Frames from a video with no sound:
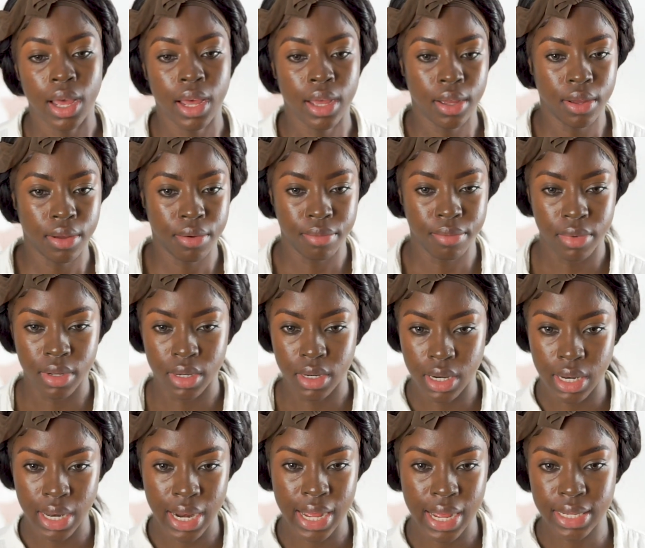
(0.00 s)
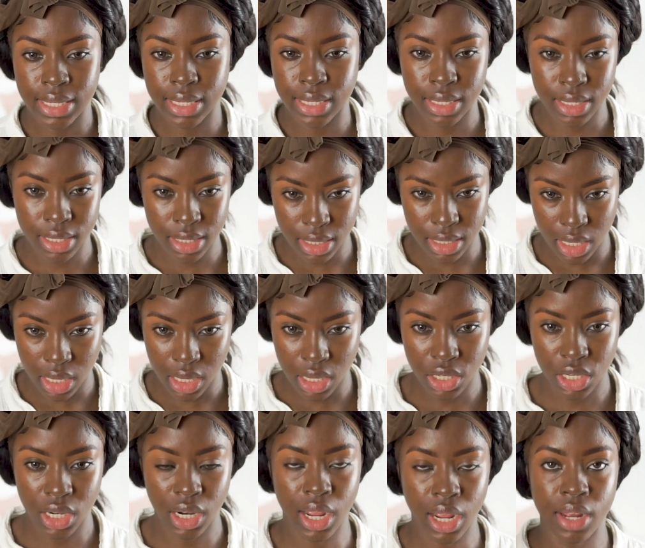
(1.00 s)
on the last
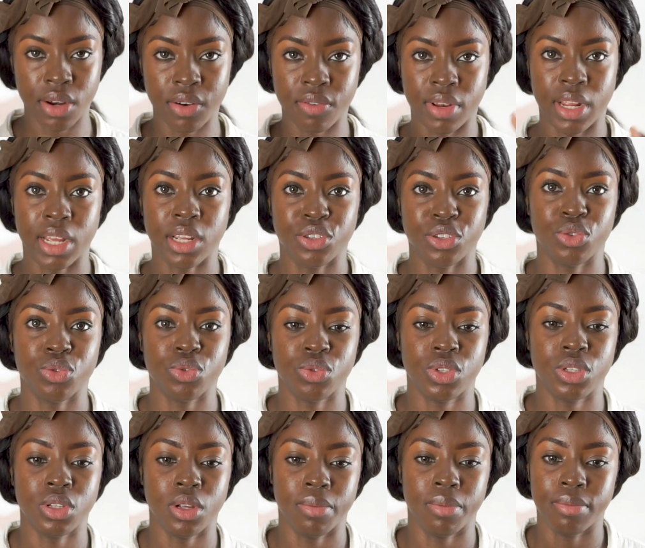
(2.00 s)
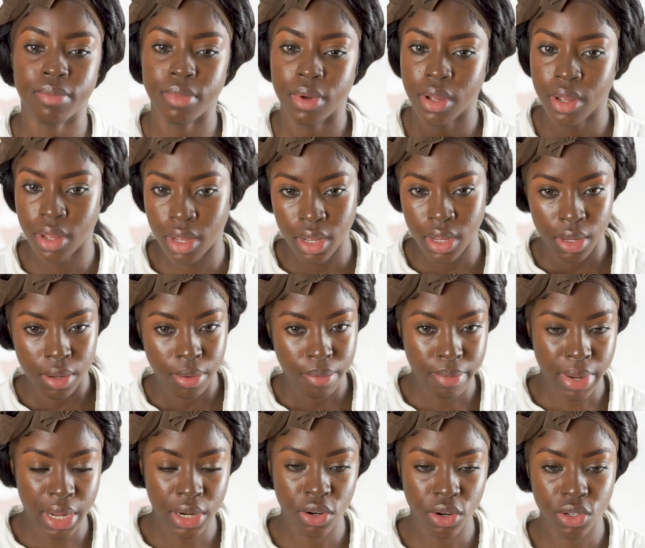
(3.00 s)
stage and kind of like do some
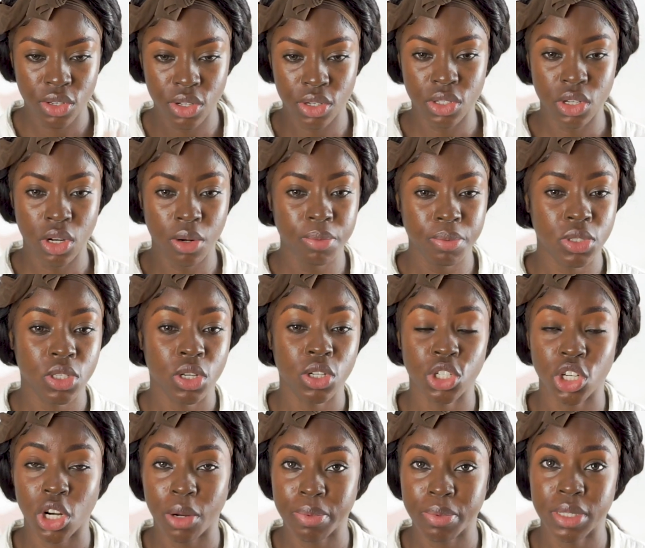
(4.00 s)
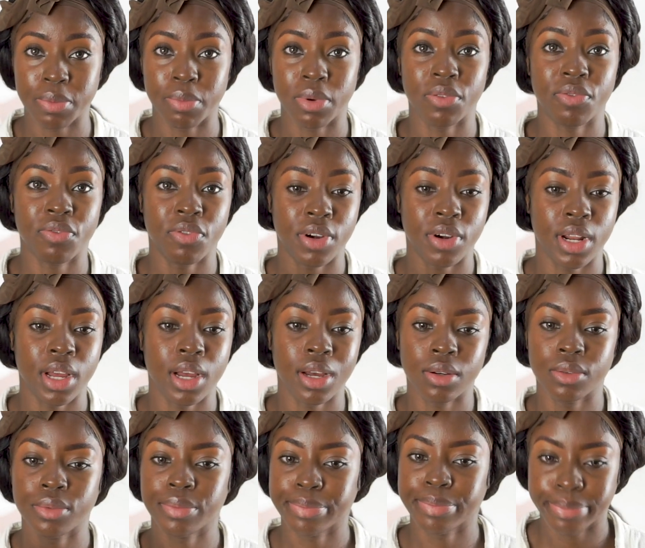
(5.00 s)
minor touch-ups, but for
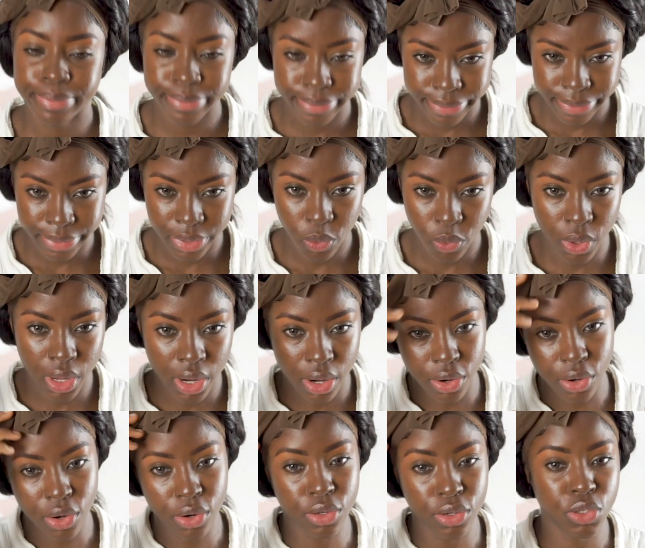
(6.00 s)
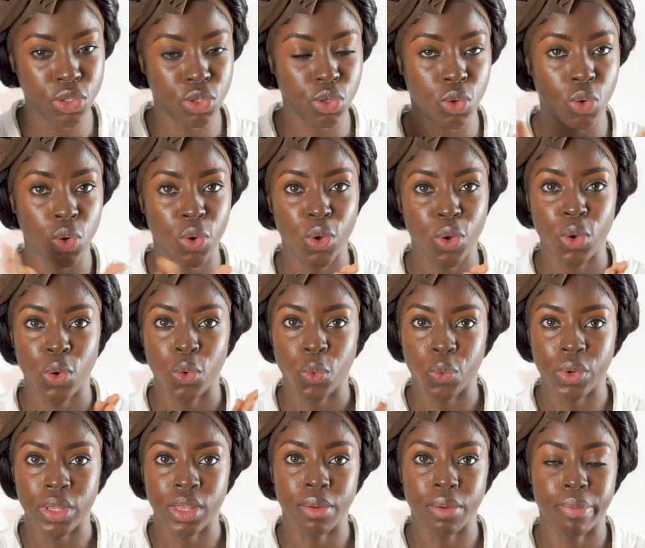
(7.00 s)
now we are done so
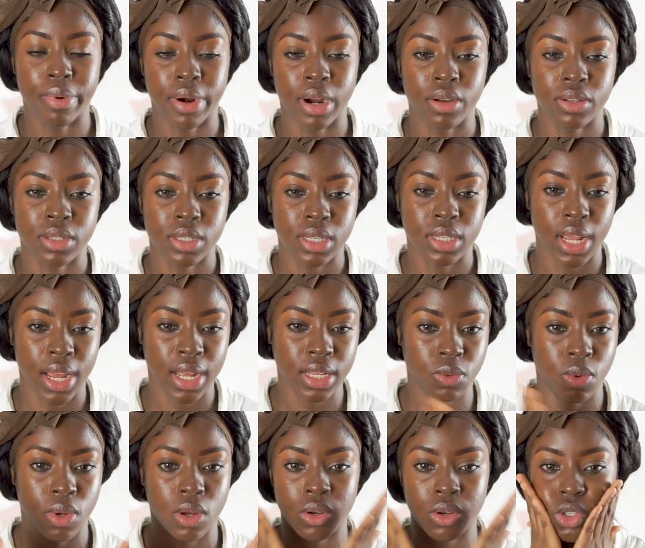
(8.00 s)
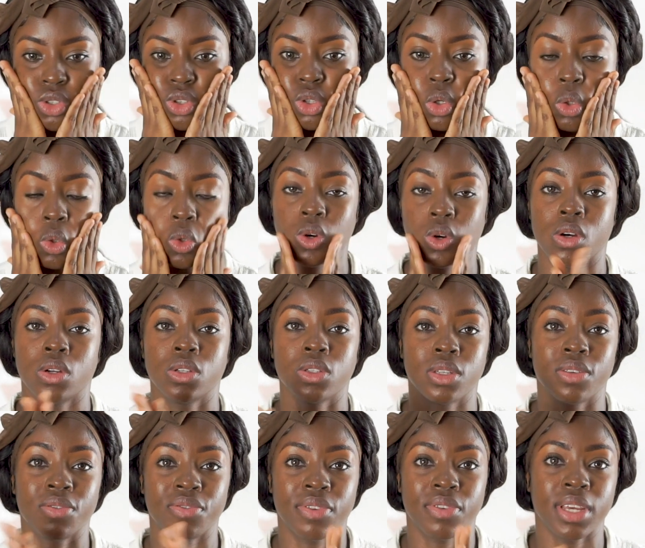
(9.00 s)
with the brows. Next we're going to go onto
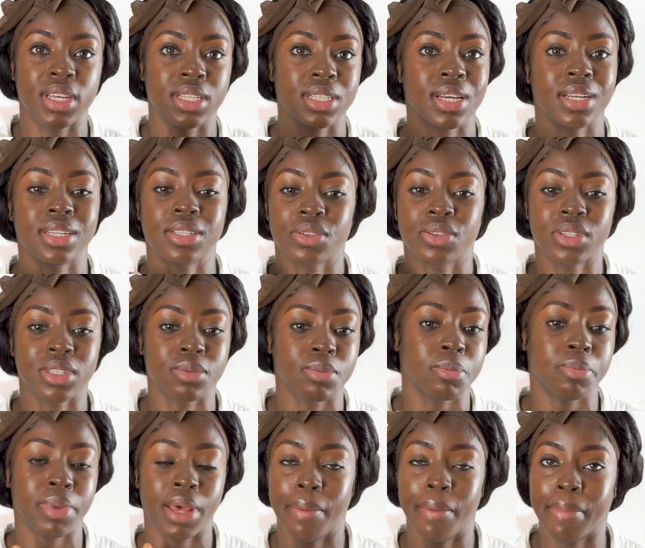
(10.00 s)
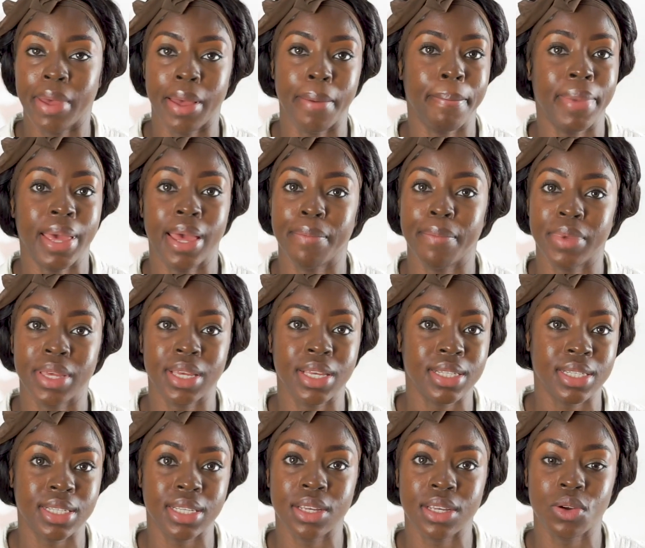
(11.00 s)
the face, and it's going to be bam bam bam,
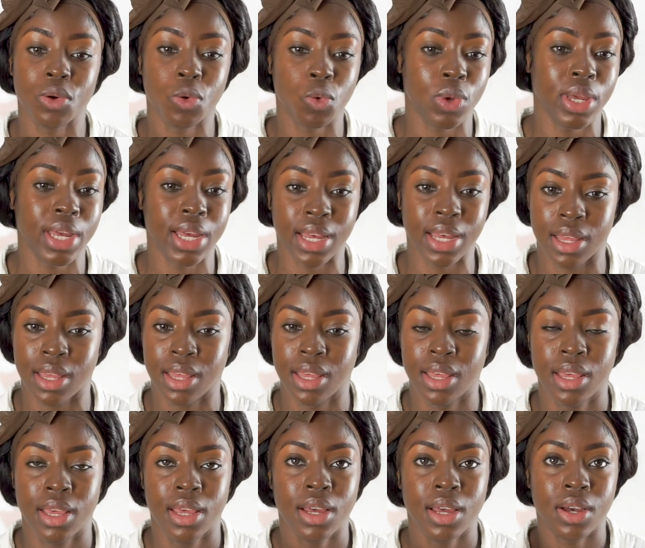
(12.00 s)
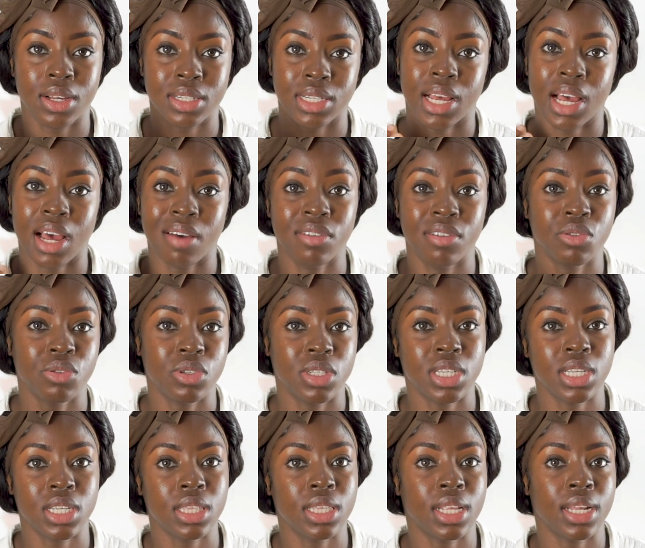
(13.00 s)
easy, quick, because I have a
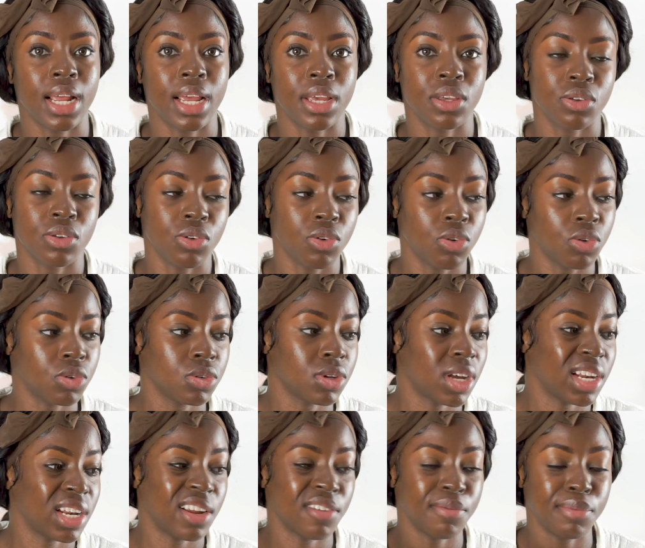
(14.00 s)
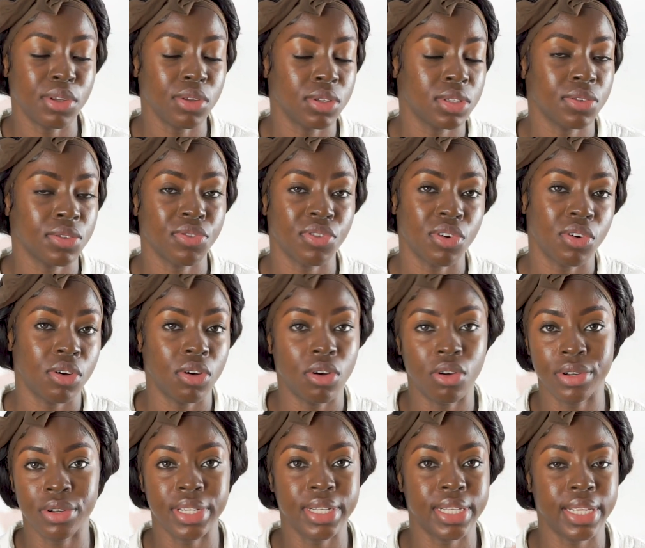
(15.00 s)
routine that I go and I've been using for
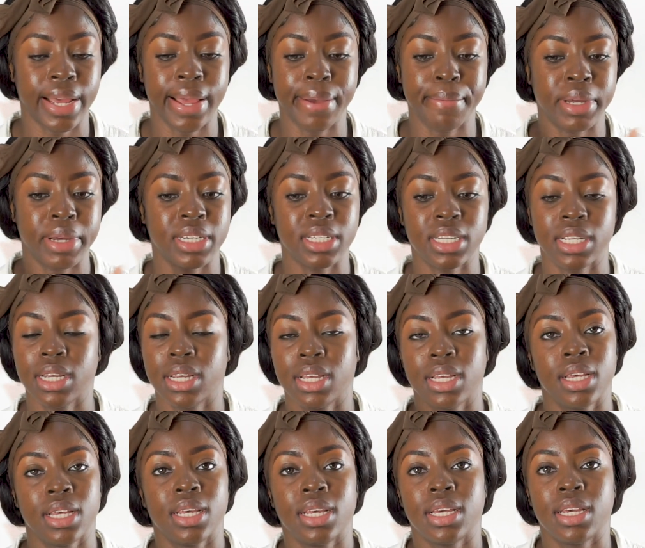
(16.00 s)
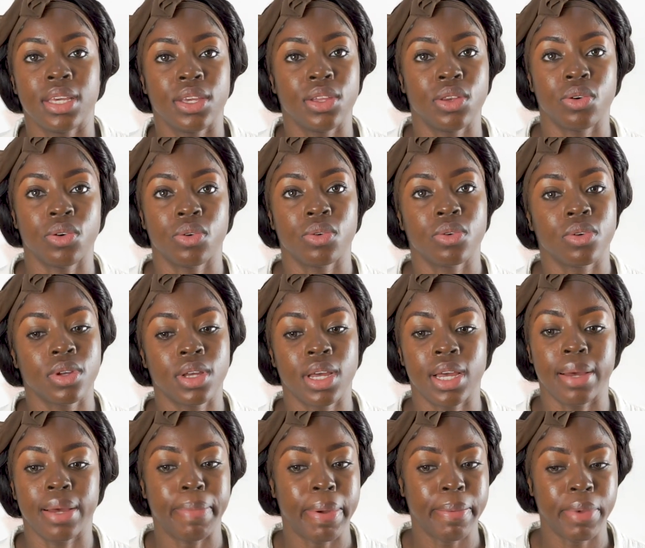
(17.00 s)
all the time, and you know,
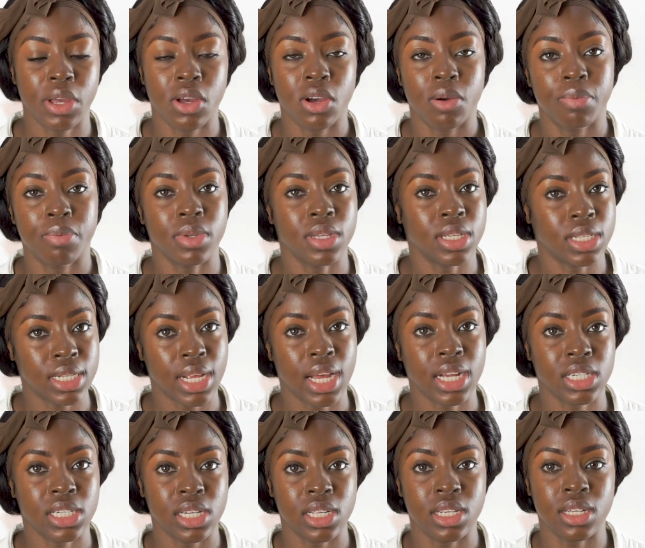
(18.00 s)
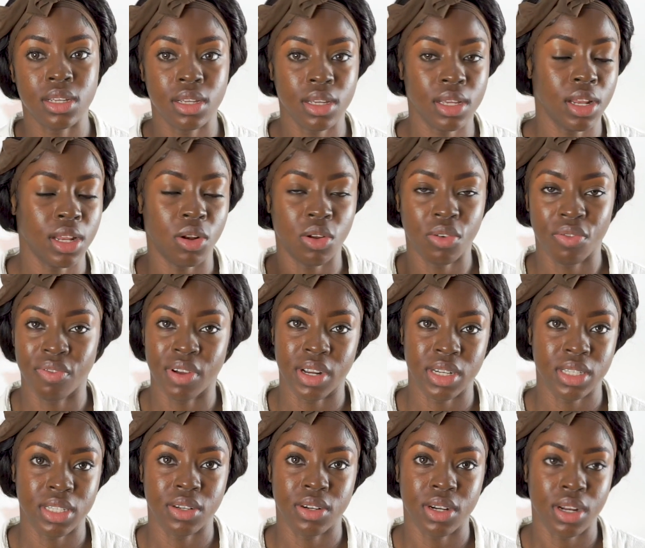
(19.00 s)
my makeup is actually a lot
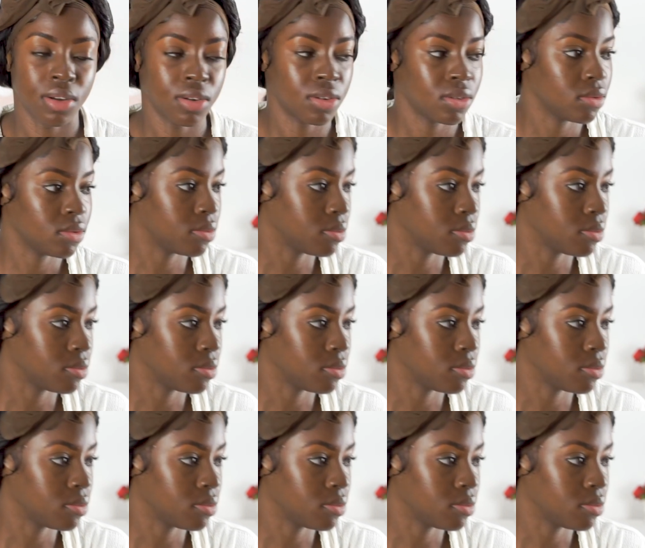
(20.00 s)
faster now.